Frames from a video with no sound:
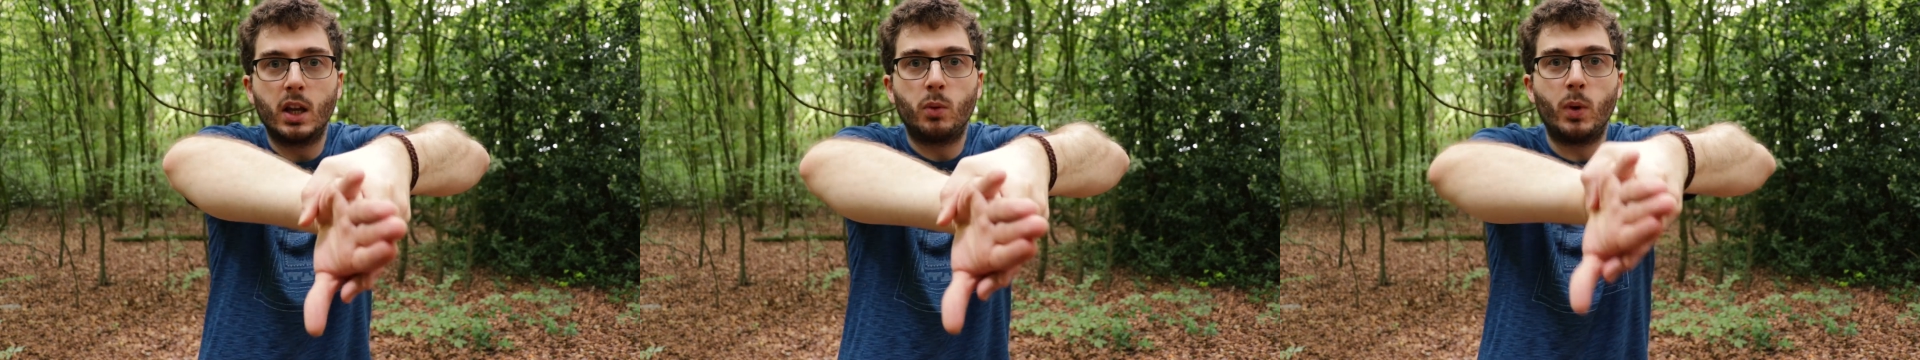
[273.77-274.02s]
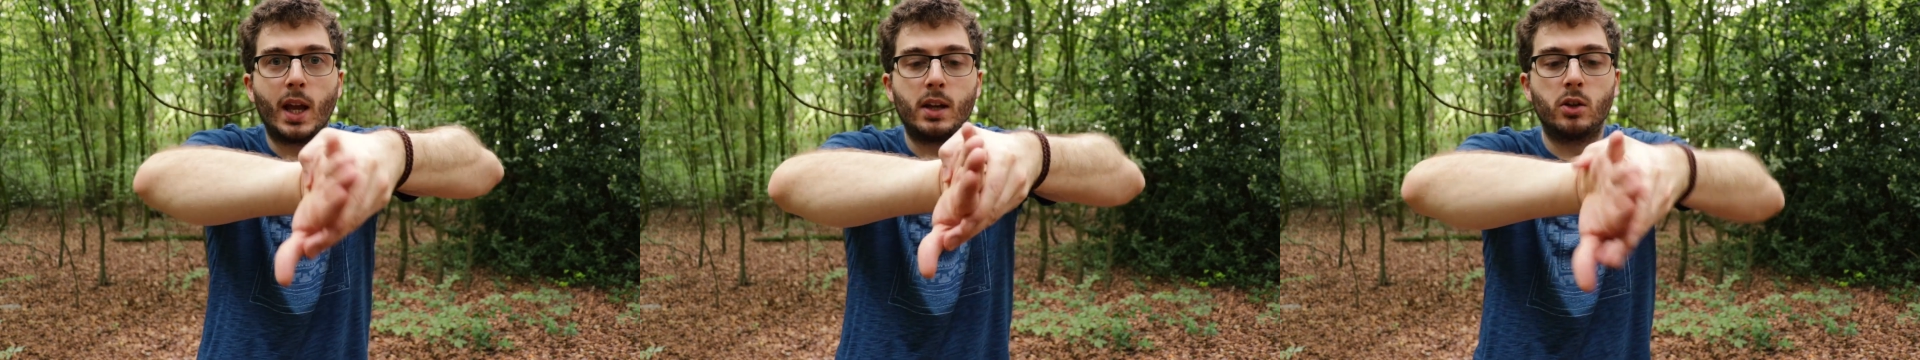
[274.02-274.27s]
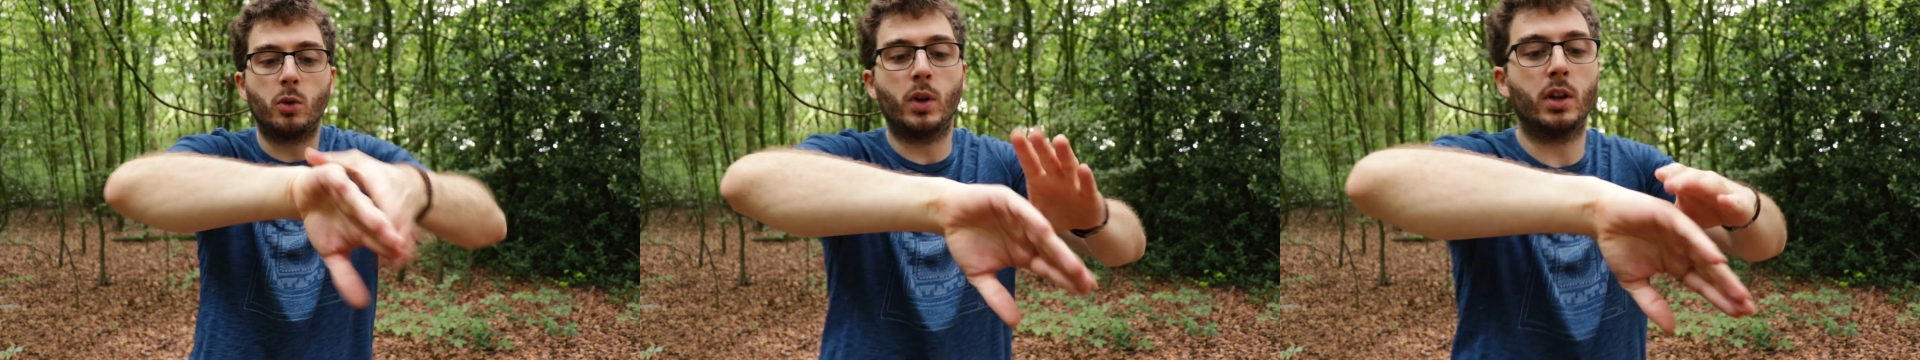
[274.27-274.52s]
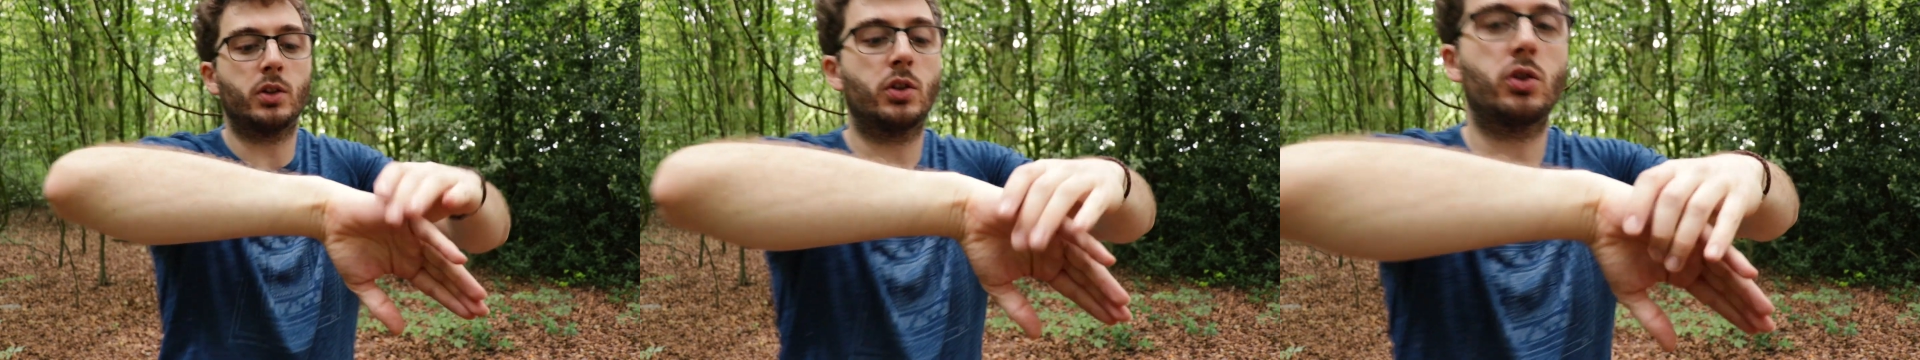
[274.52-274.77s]
we end up
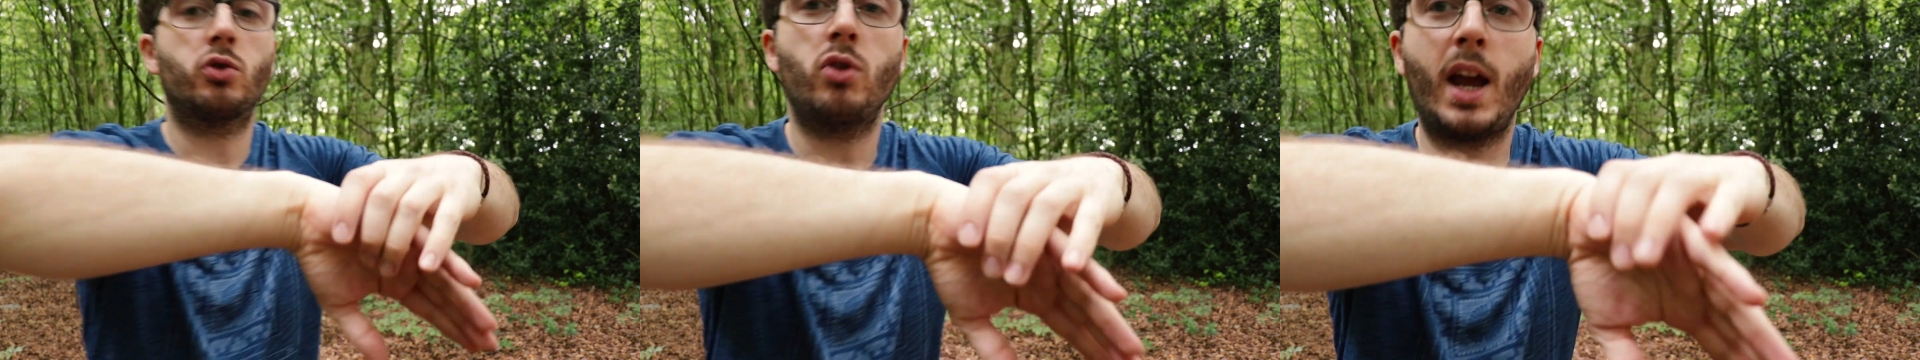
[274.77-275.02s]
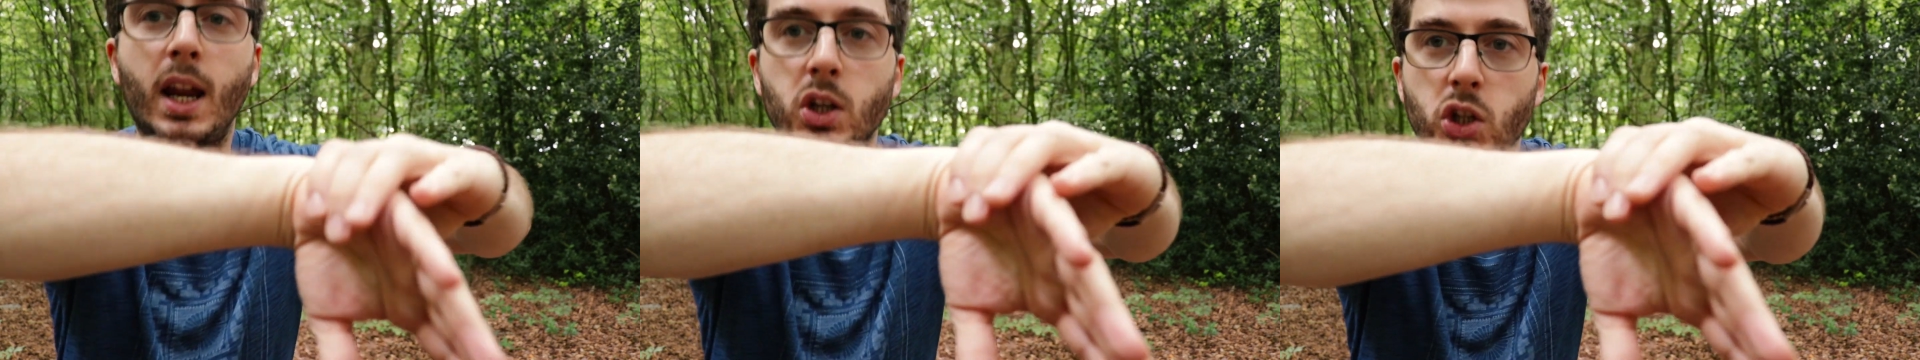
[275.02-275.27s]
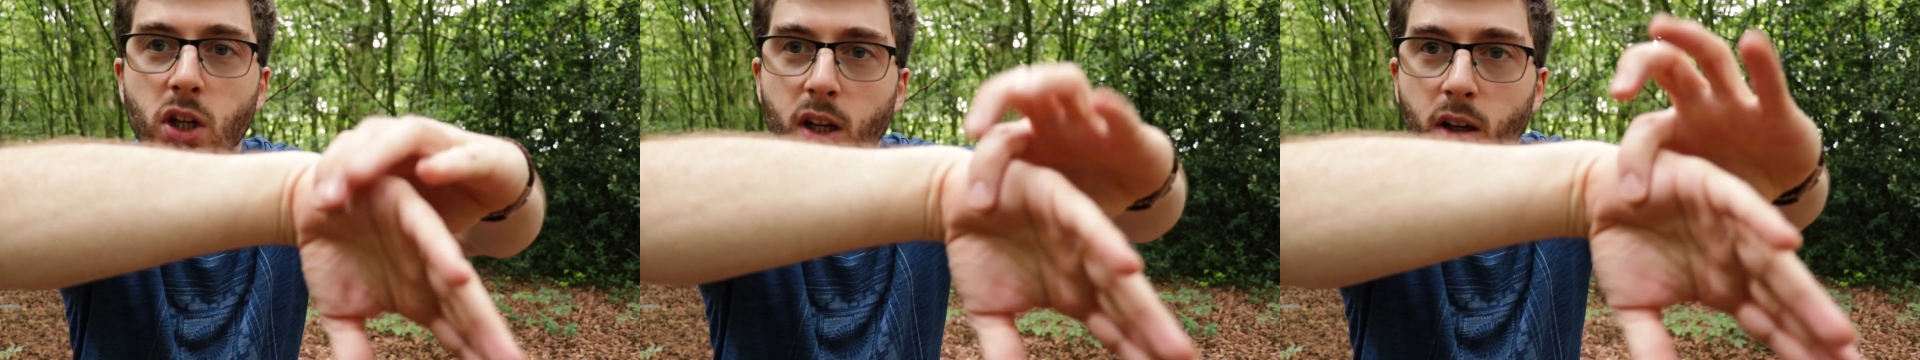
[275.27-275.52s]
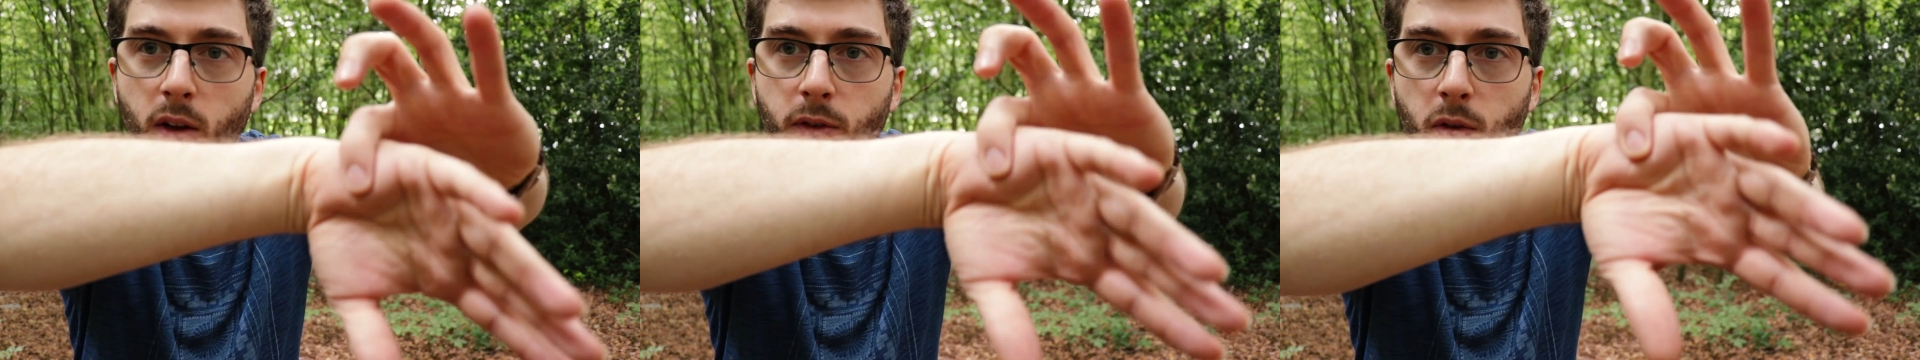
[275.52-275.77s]
with a stretch
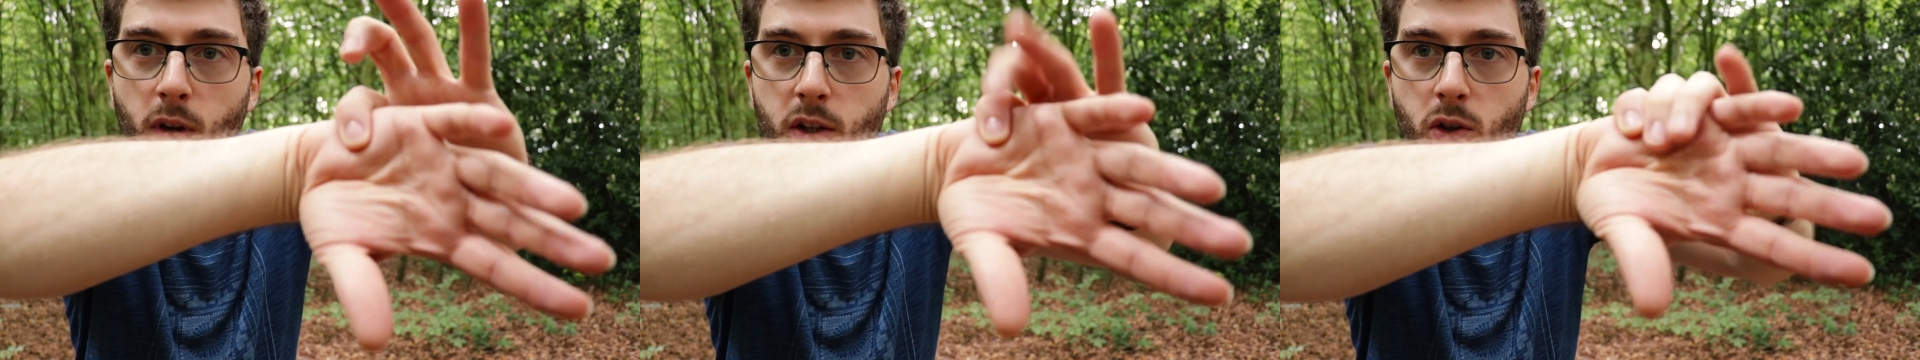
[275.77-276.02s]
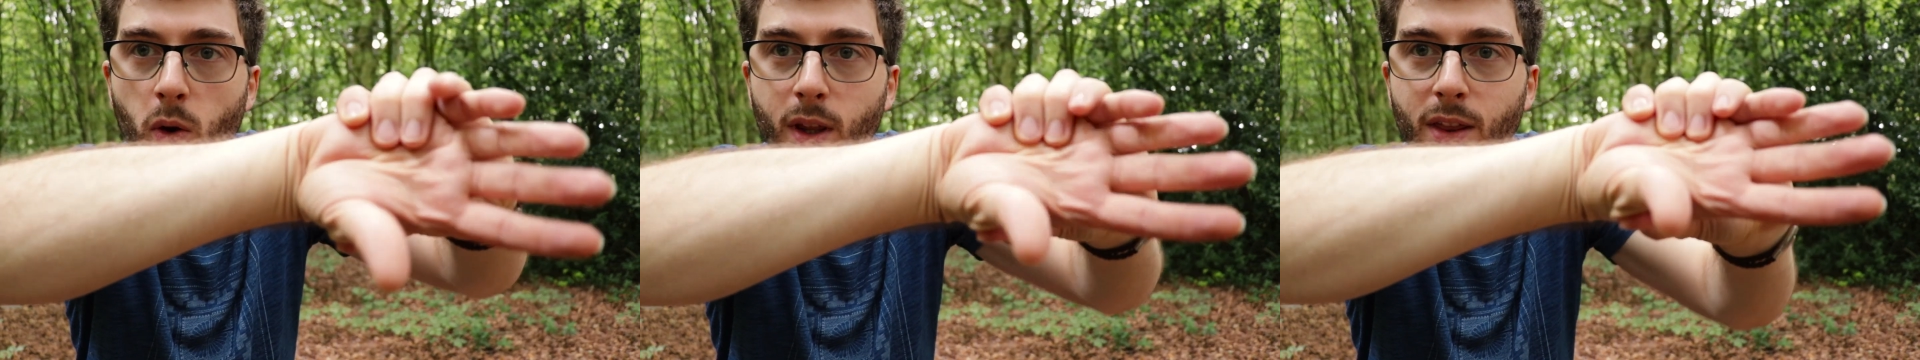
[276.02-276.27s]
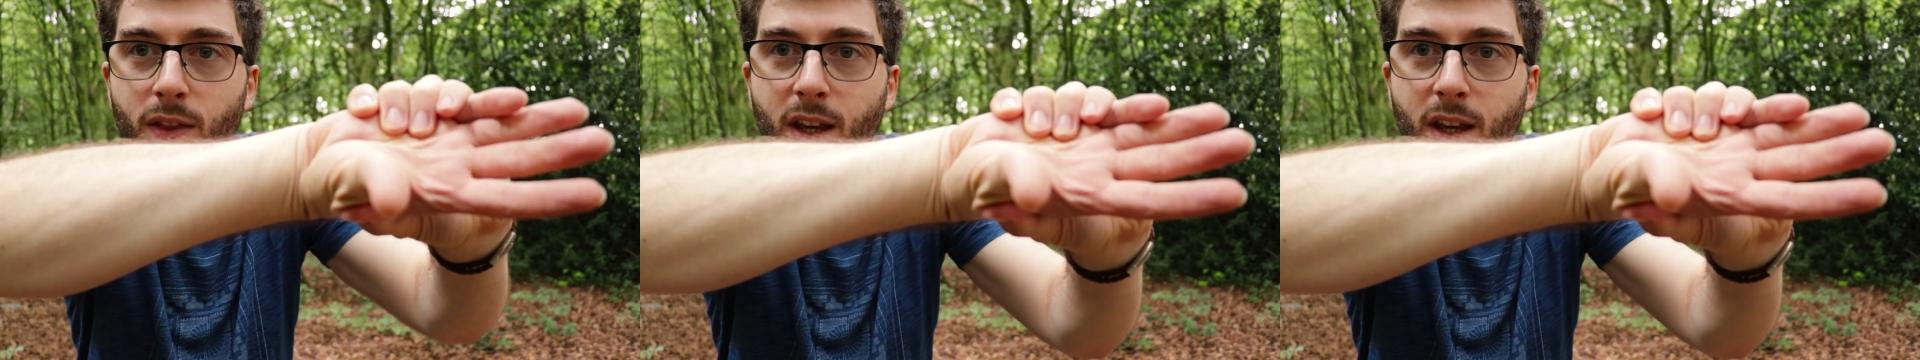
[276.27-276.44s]
of the wrist going